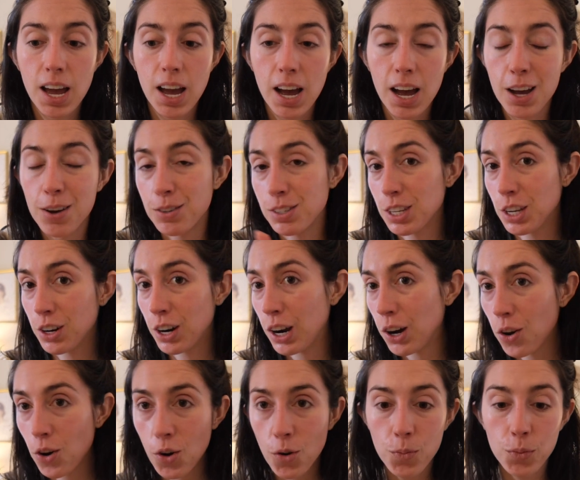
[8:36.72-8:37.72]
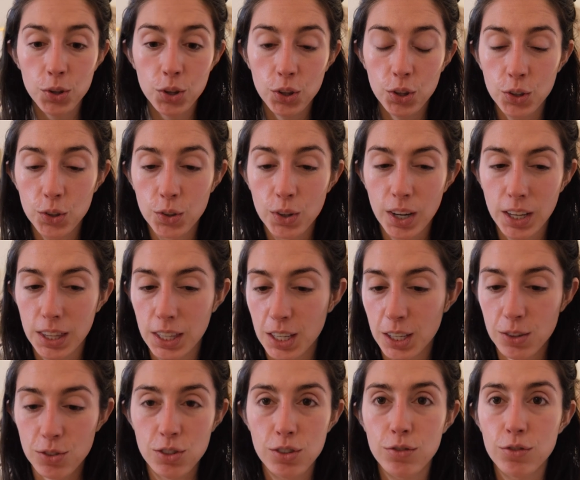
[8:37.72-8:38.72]
I was here at home with Luke. I think
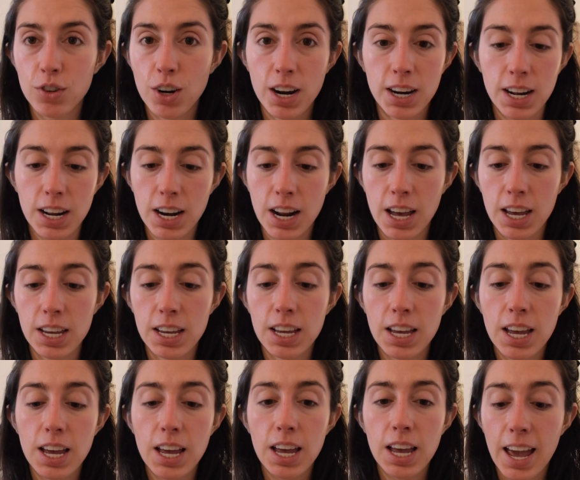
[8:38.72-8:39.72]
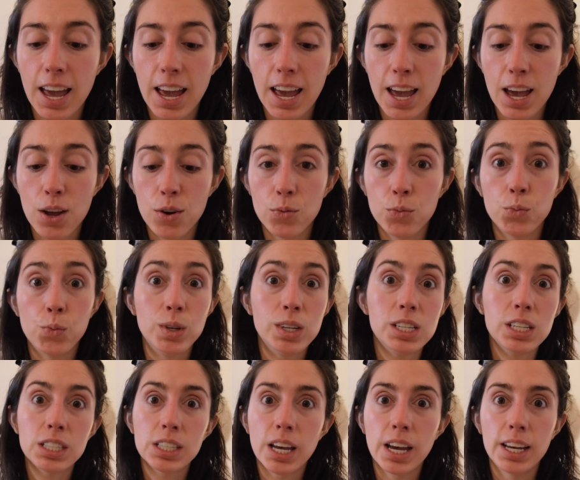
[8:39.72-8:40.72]
it was a Friday night, and we
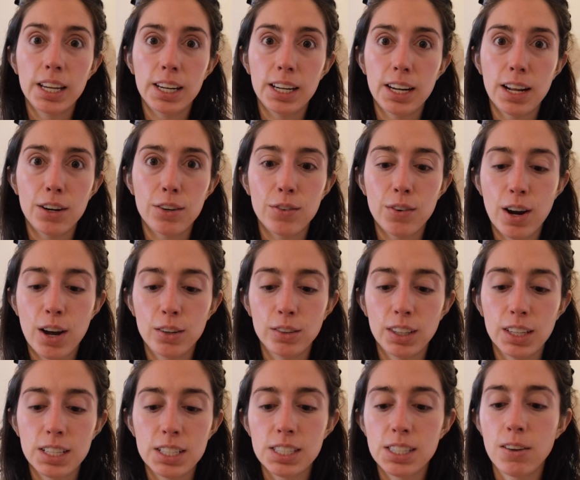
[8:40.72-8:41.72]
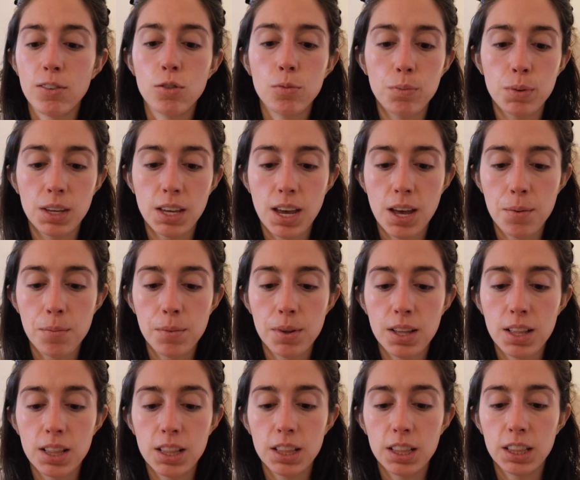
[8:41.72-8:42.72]
decided at around like 7 p.m.,
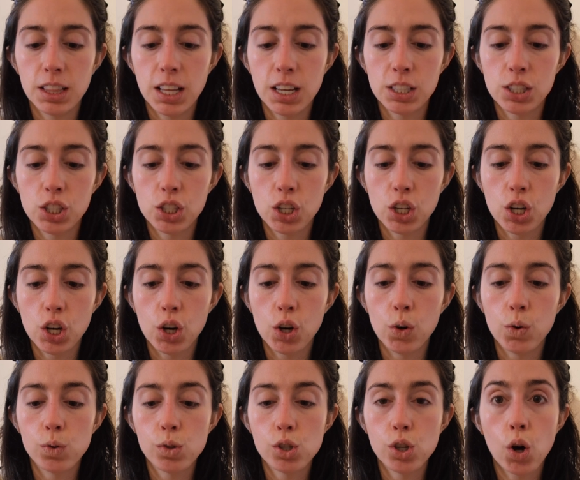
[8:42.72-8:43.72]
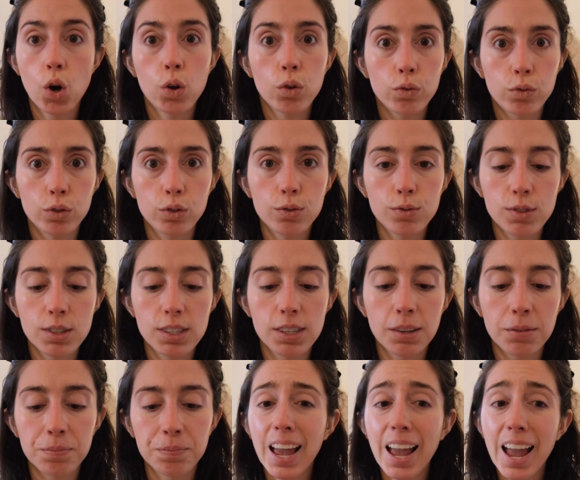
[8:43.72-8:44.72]
let's go to Whole Foods.
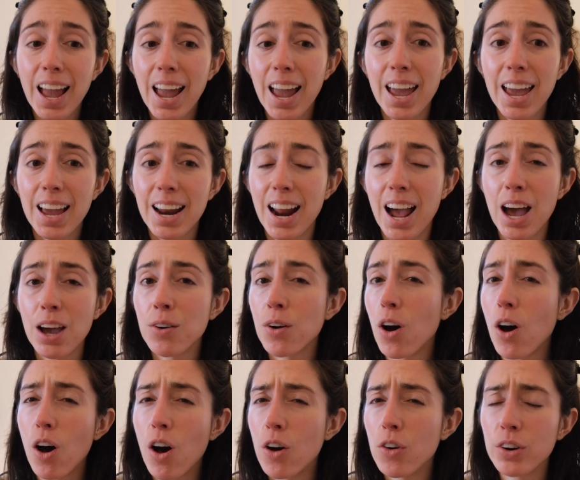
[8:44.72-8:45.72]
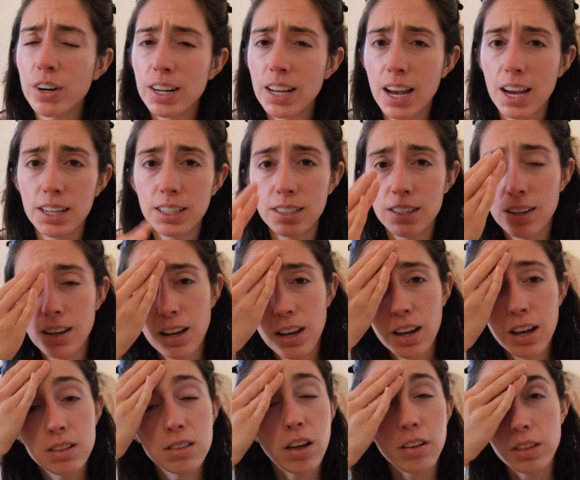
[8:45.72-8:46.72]
And I already had
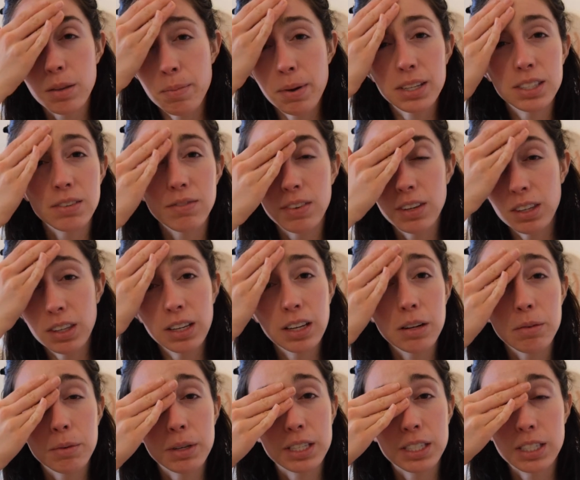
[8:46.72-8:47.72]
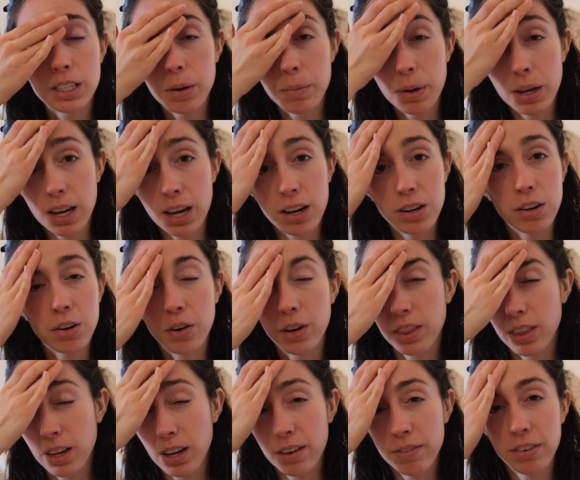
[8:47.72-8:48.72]
not the best feeling in my stomach. I don't know, I
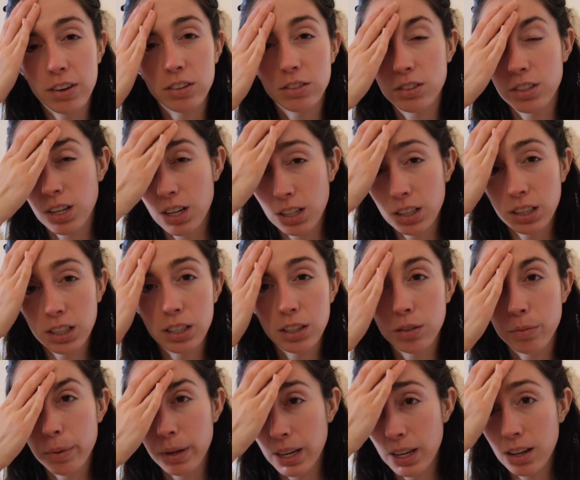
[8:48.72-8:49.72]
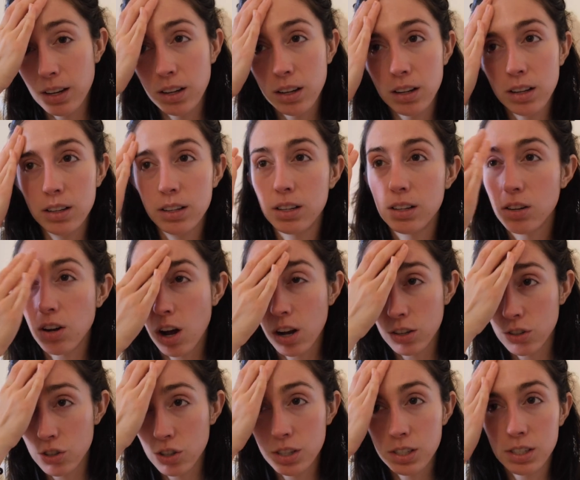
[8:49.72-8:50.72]
think I felt a little bit
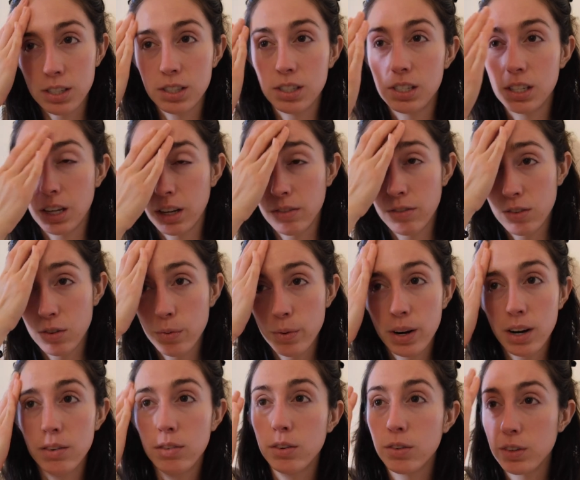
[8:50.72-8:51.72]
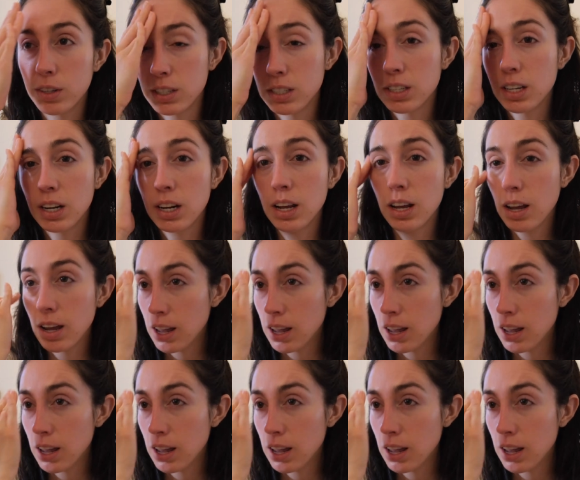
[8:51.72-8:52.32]
nauseous and sick for whatever reason,